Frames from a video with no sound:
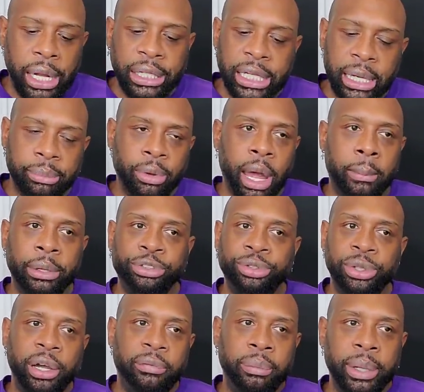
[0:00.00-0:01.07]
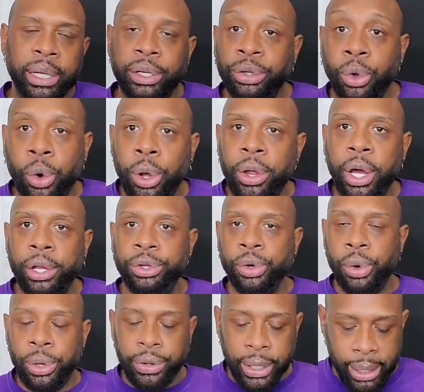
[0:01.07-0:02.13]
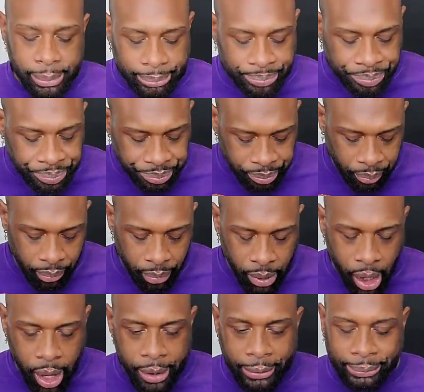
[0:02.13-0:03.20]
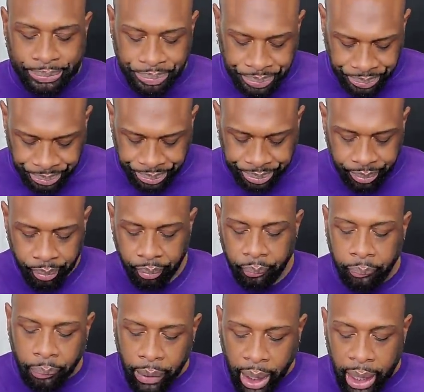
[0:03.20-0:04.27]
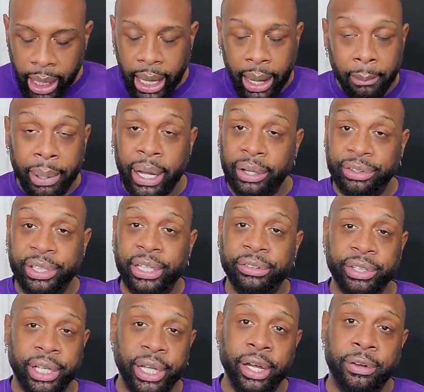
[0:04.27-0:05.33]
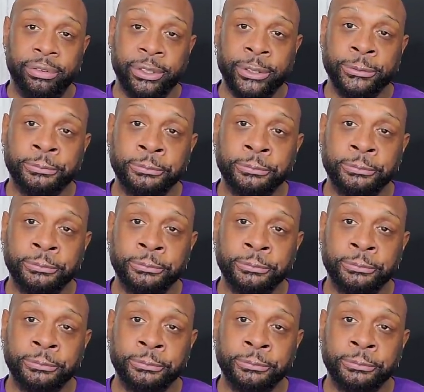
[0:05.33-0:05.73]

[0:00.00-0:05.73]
Let them know how much you love them and adore, adore them. Um, because it is a gift.